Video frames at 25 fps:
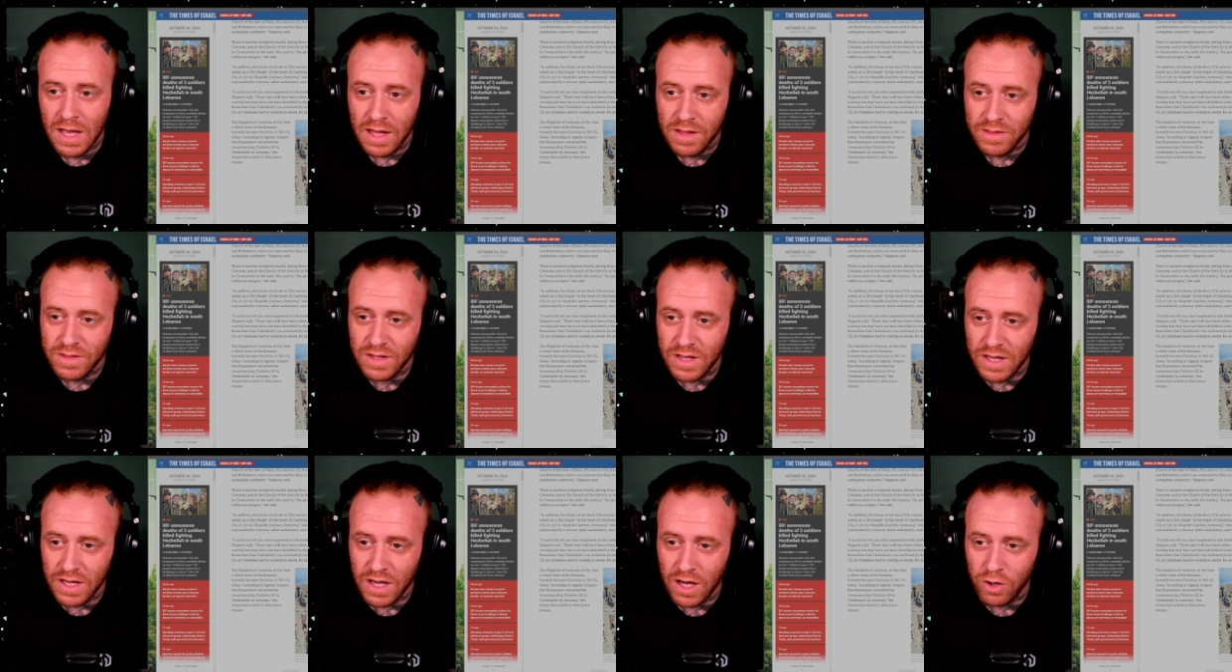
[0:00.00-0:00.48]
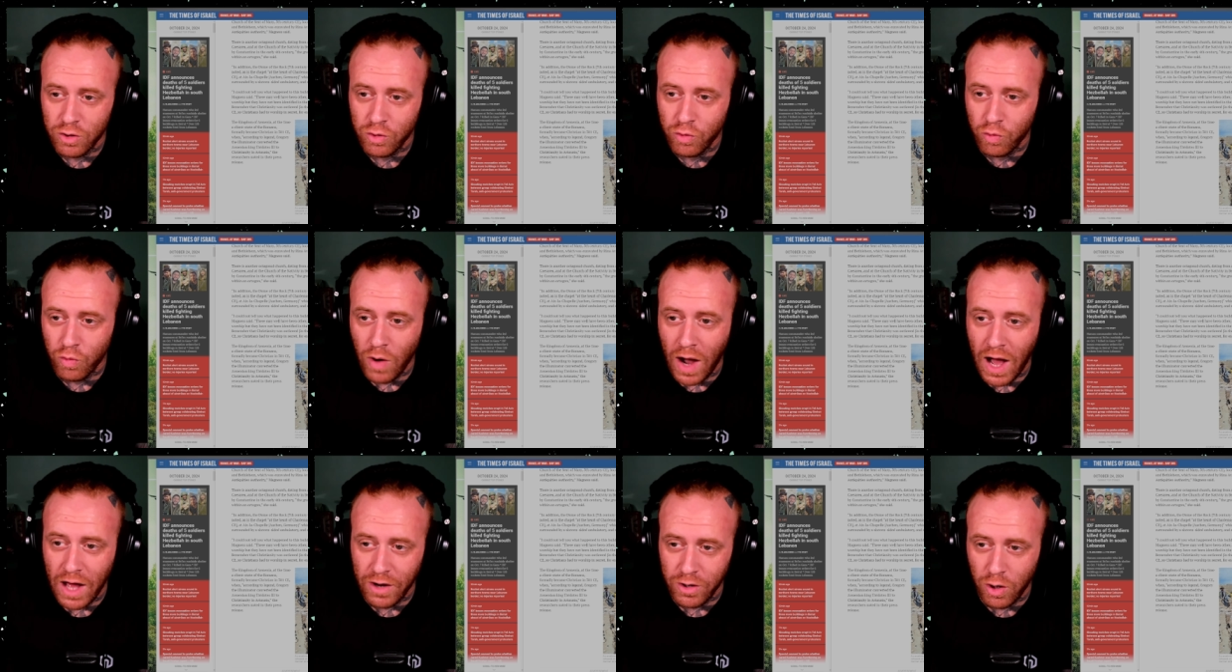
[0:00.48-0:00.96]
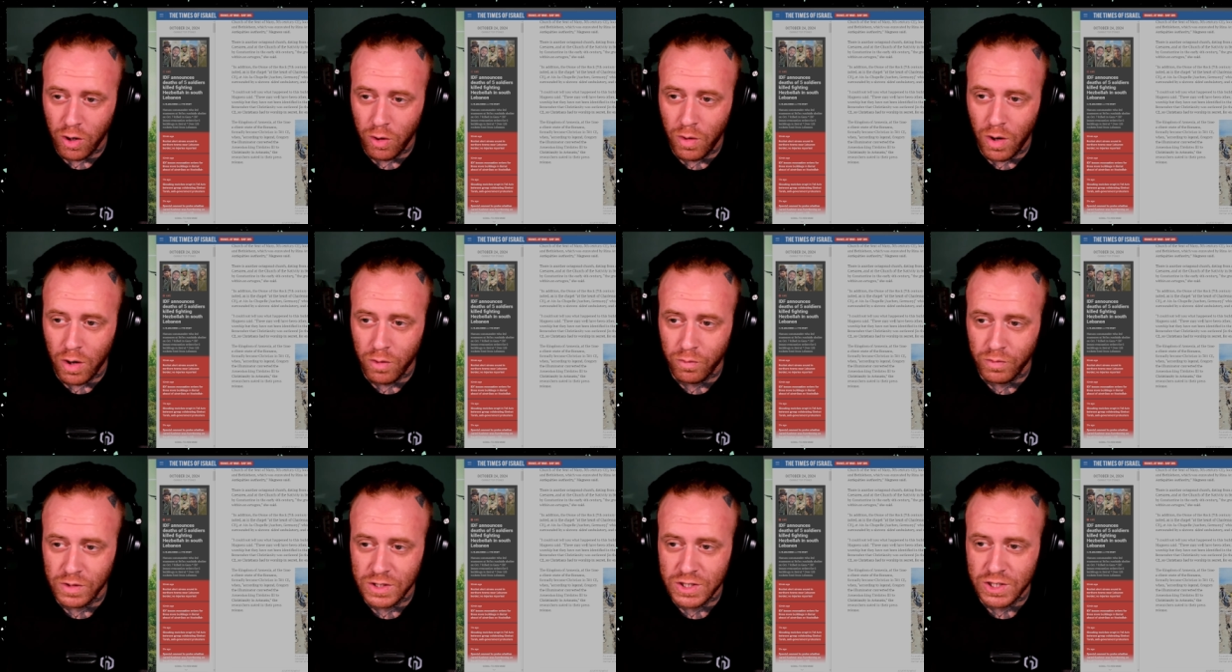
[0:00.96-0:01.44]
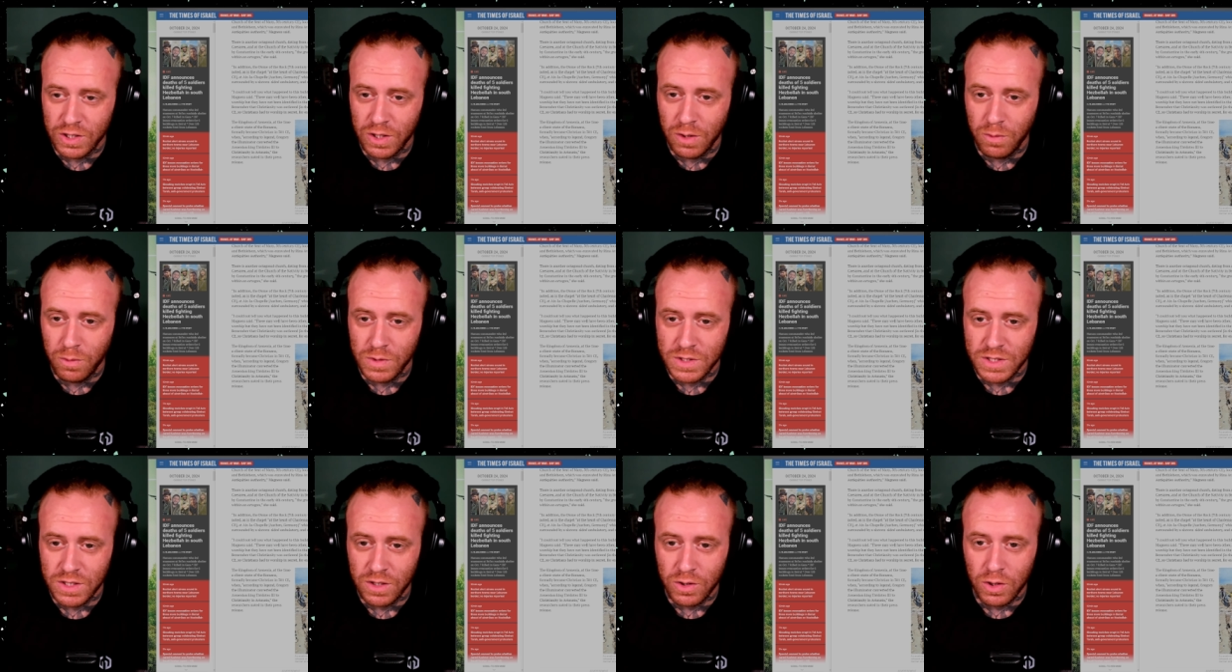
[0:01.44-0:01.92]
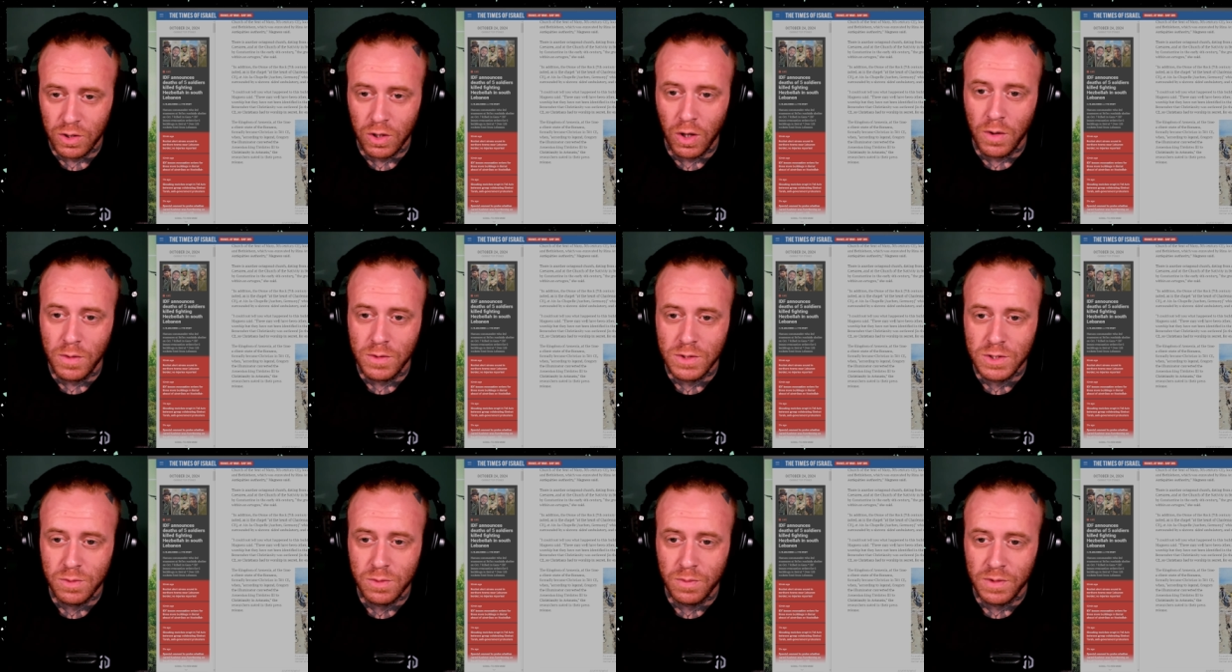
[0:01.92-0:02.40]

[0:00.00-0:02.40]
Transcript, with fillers: The grotto originally was enclosed